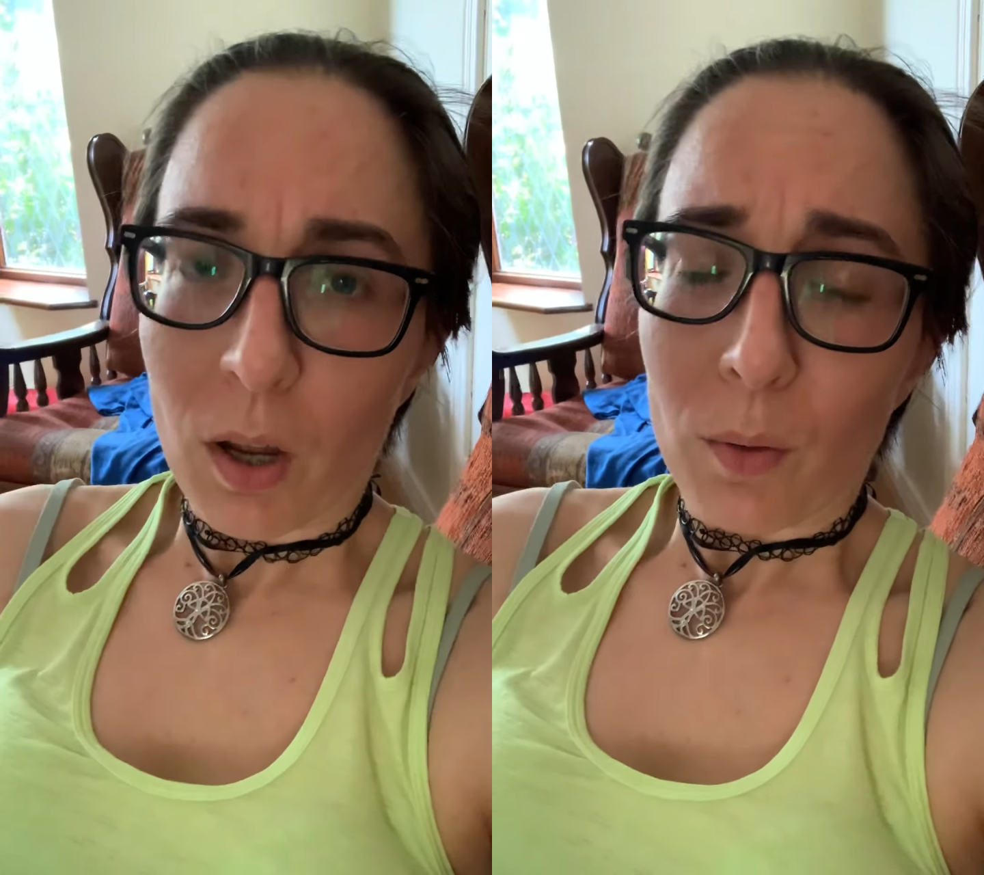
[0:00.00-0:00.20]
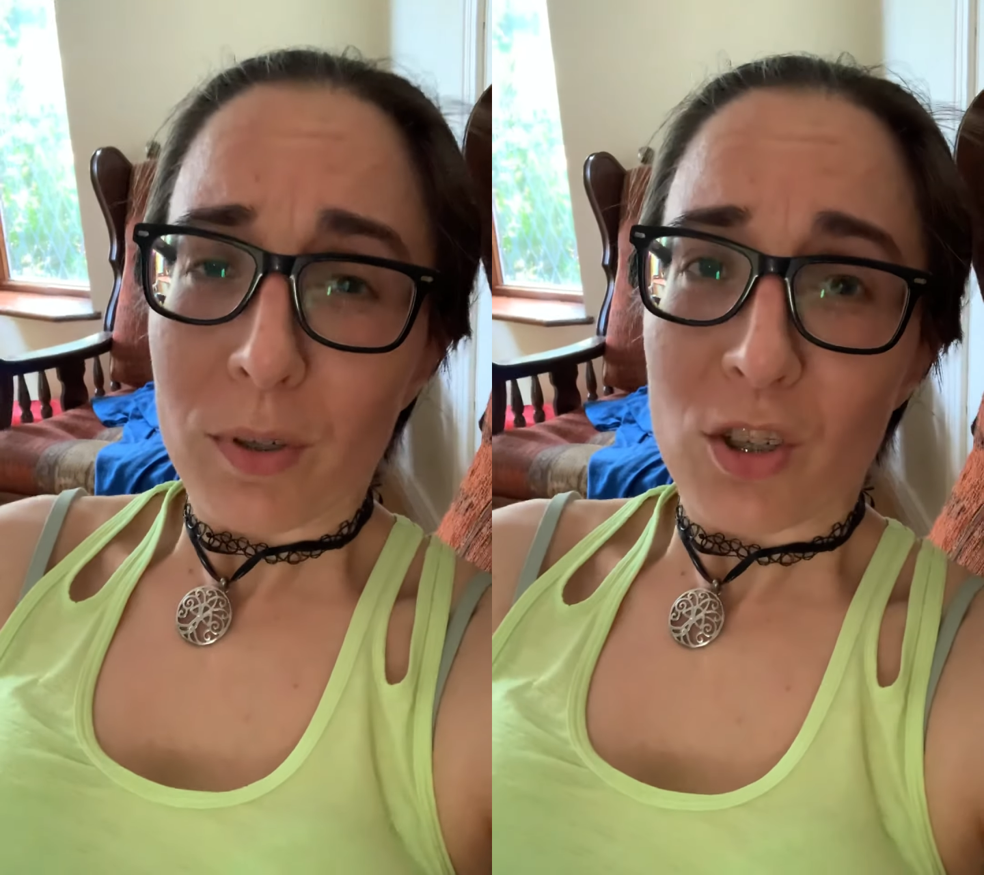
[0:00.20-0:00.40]

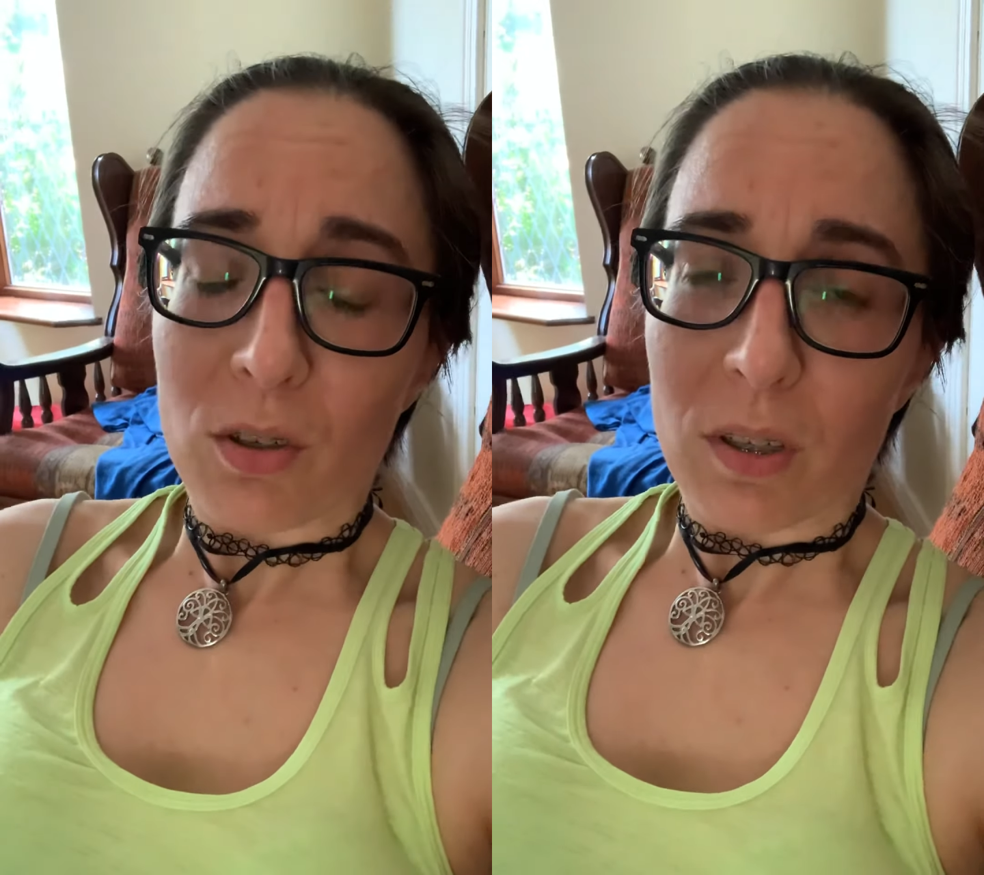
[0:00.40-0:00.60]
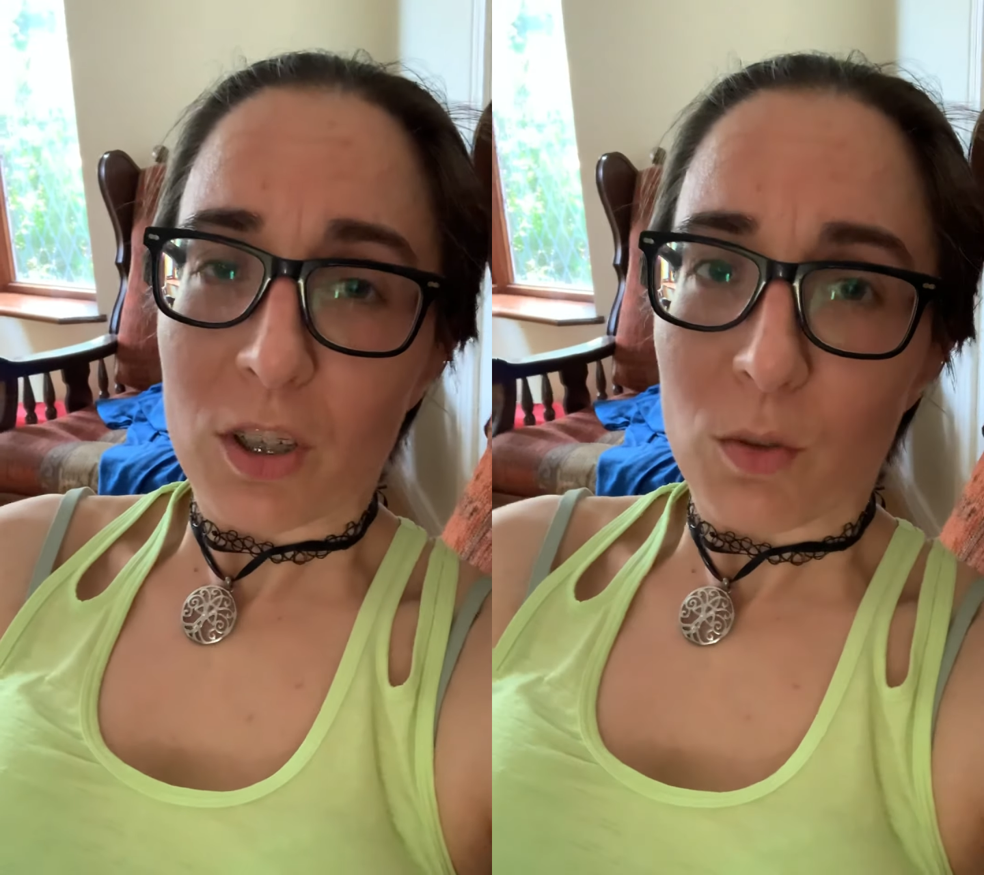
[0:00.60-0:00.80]
which
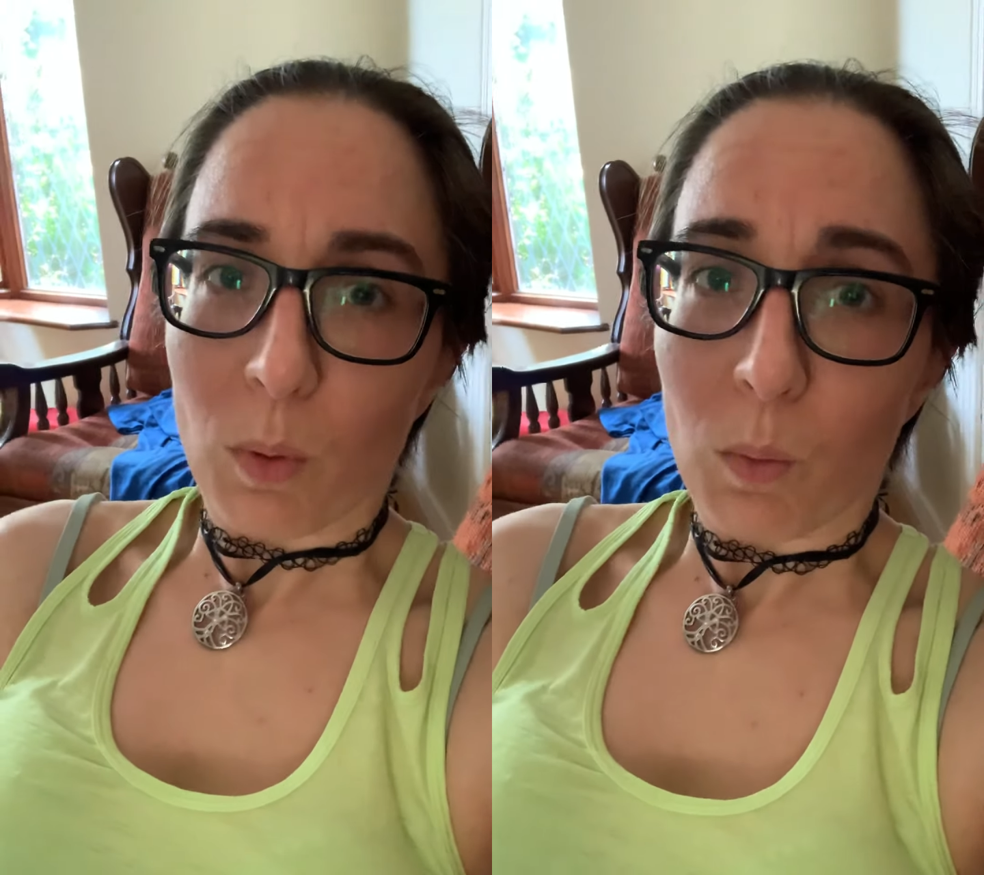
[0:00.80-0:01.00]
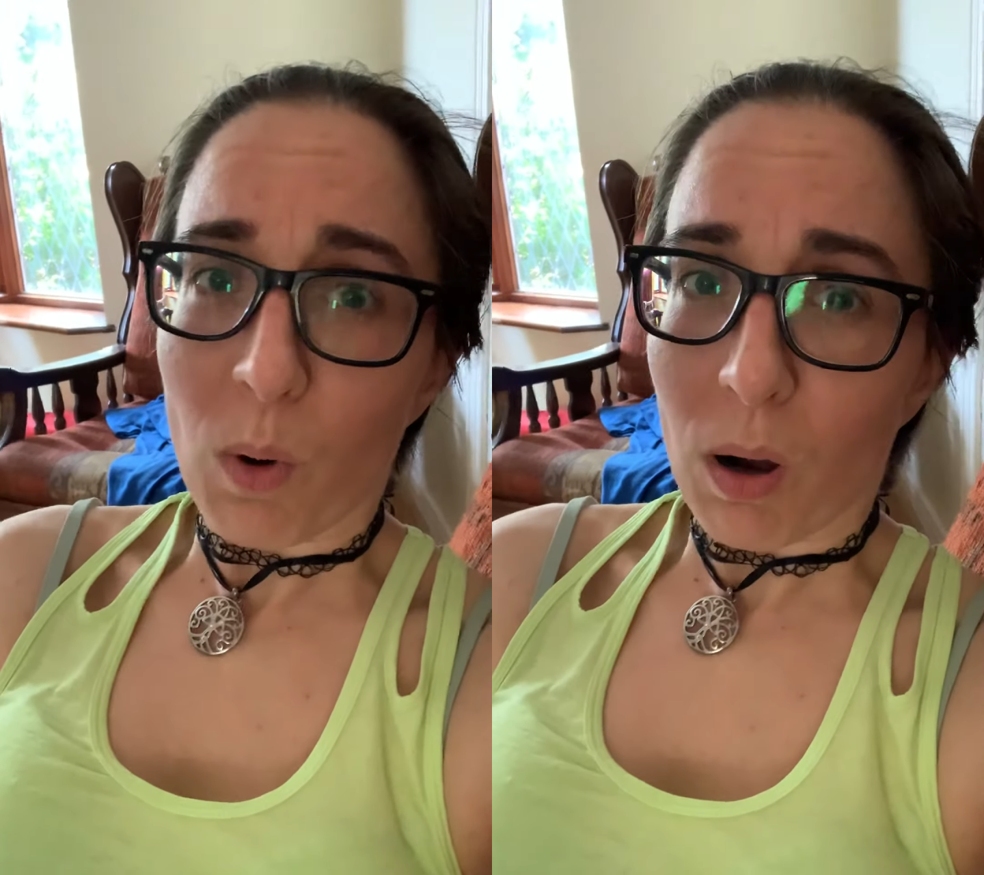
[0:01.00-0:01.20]
turned into a
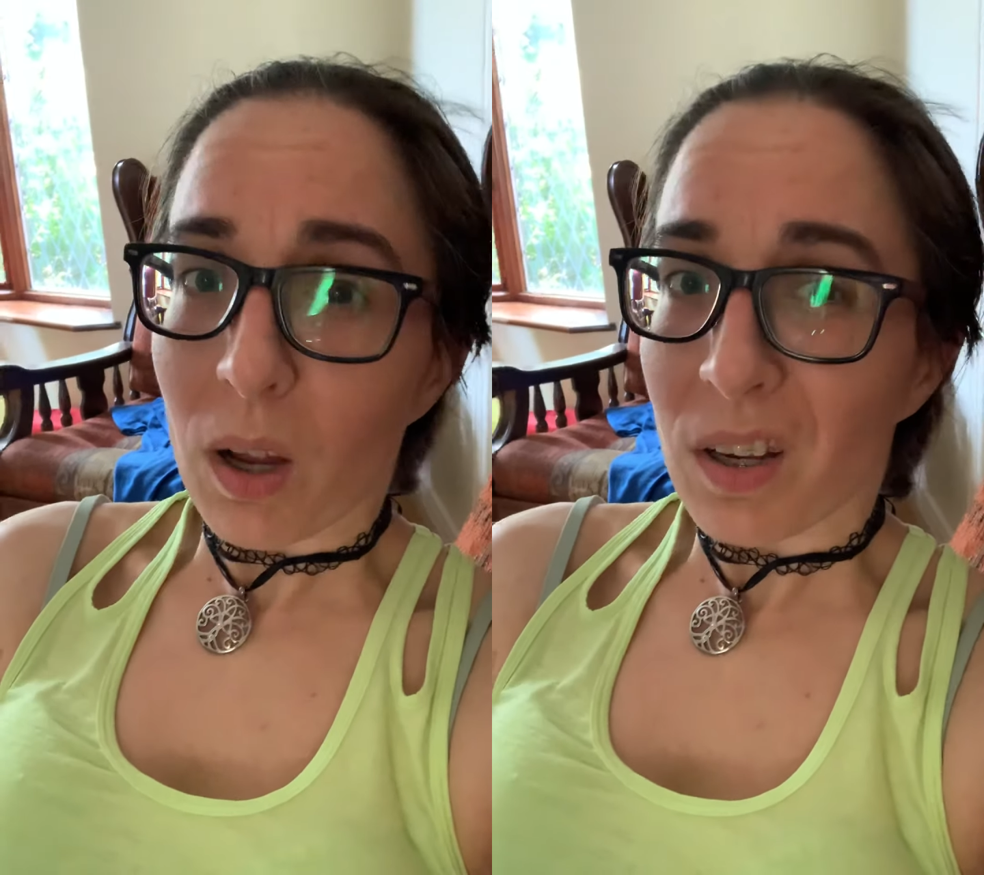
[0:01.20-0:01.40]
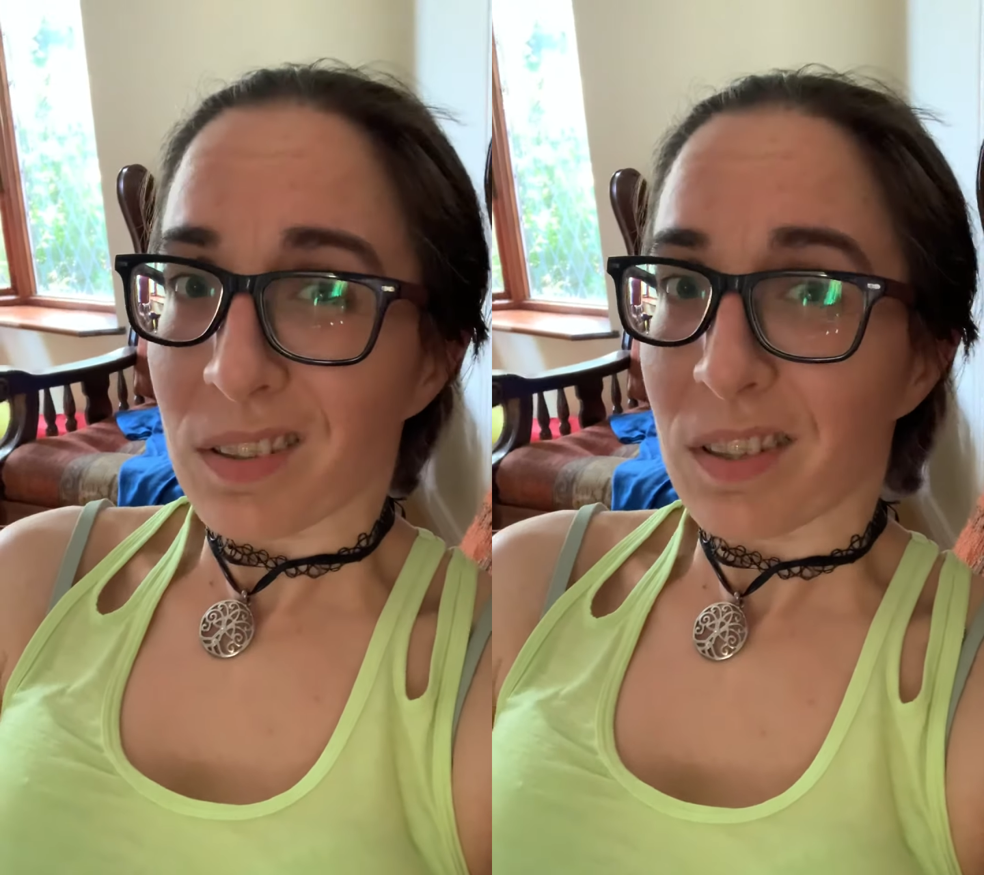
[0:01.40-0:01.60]
walk
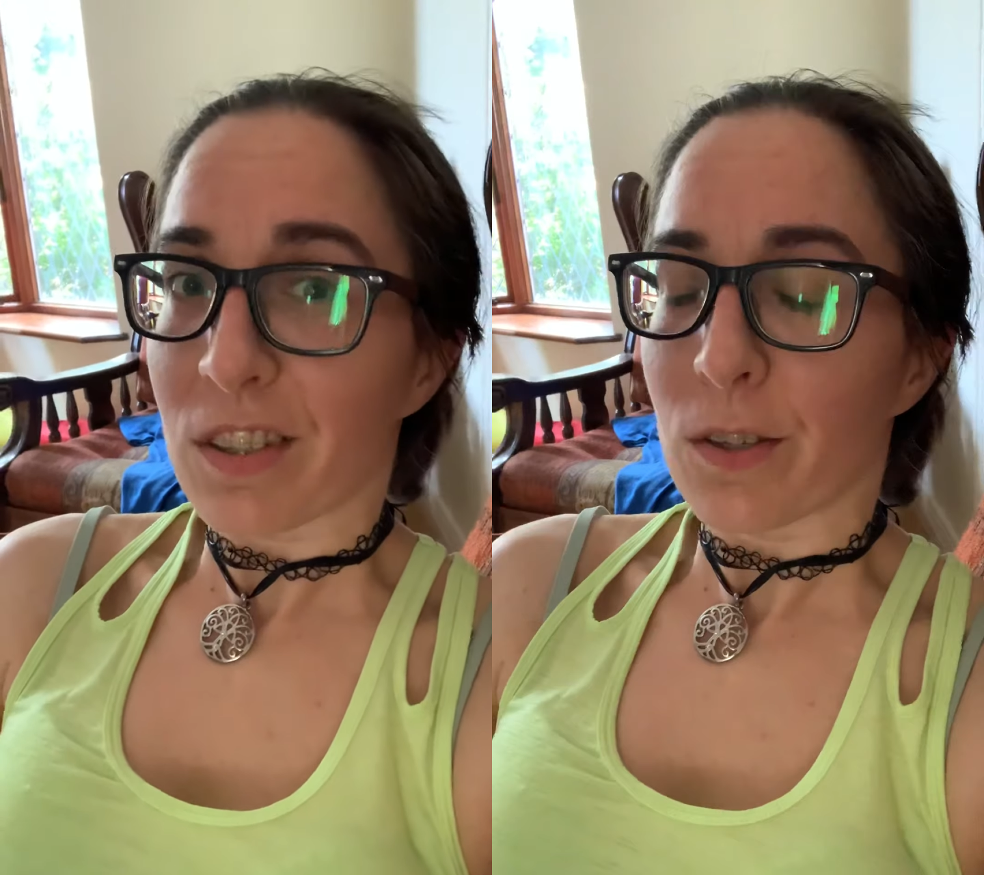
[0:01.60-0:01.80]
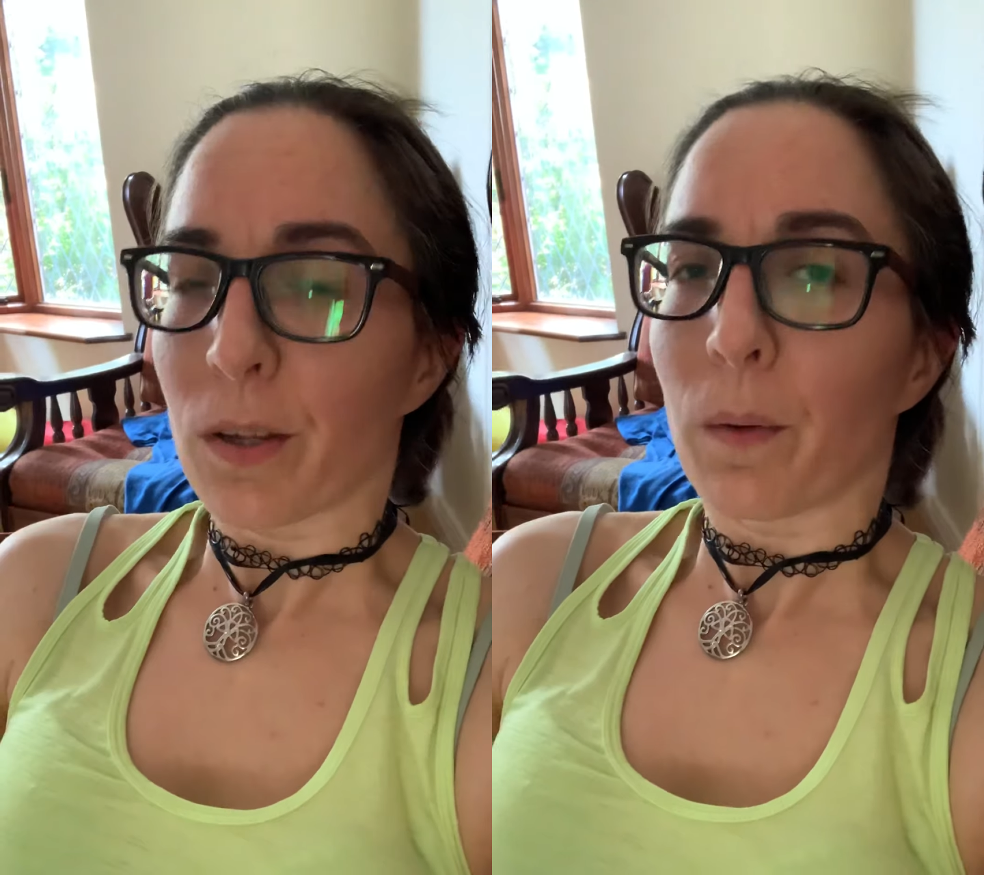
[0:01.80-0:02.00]
because it's
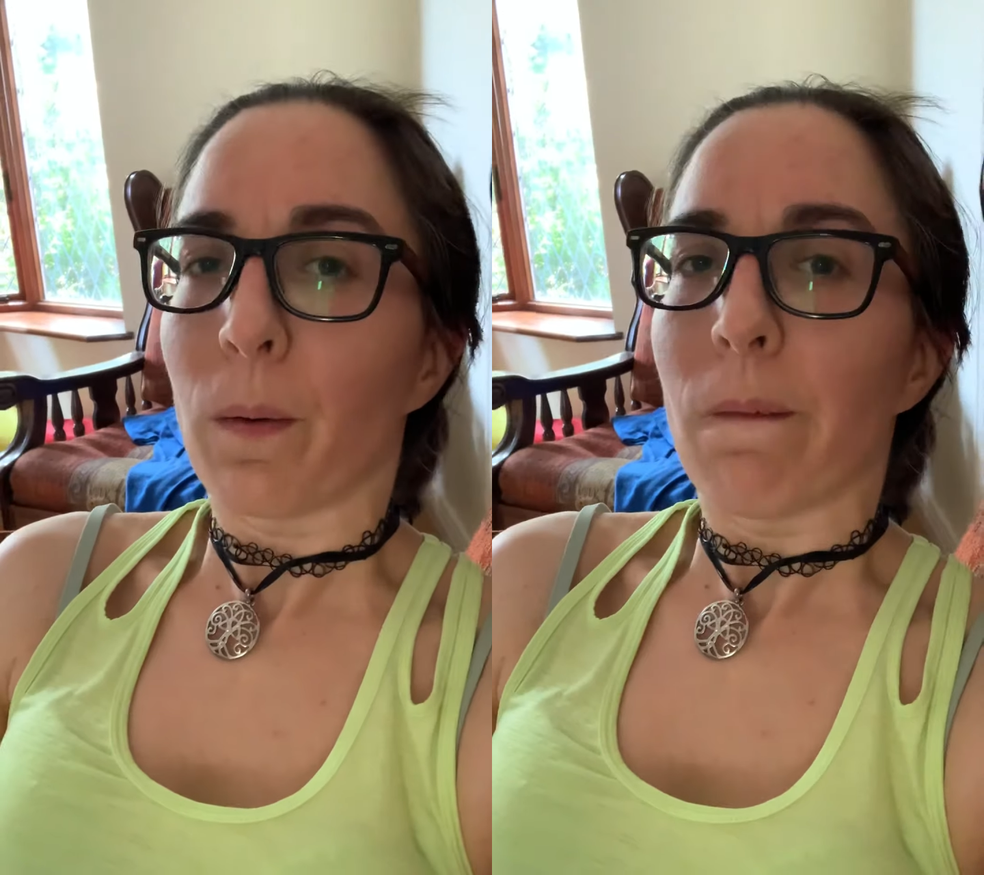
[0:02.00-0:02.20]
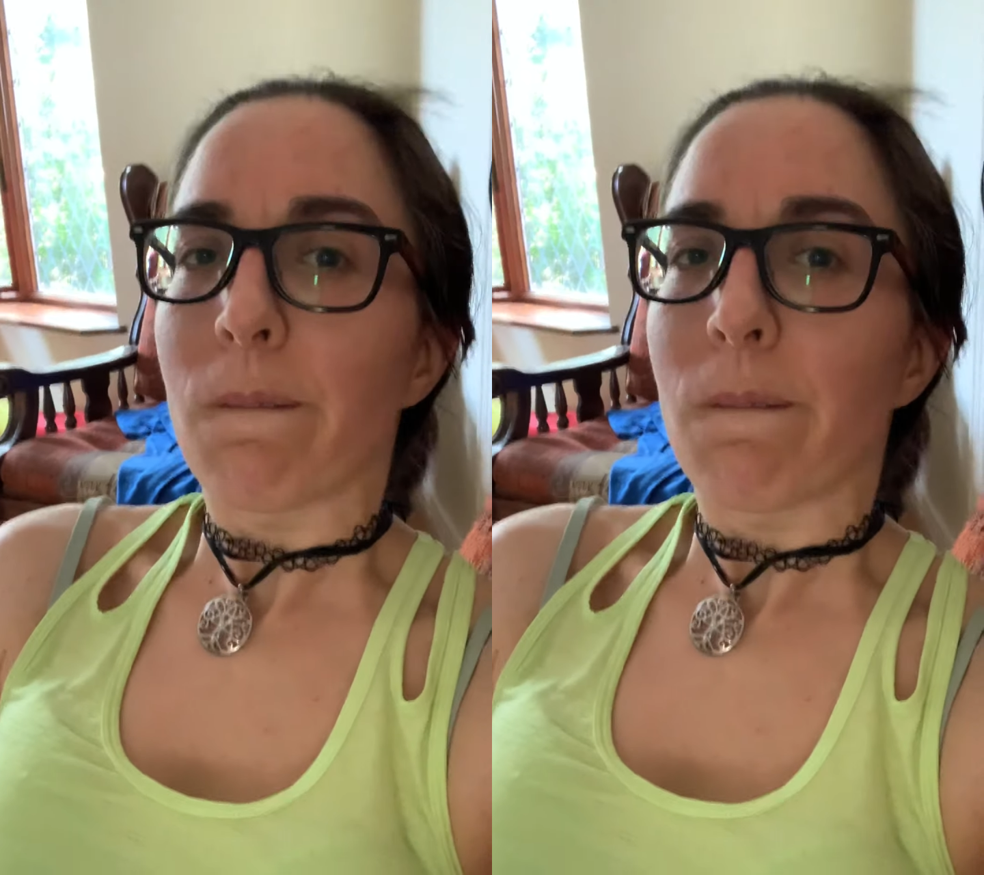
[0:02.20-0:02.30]
too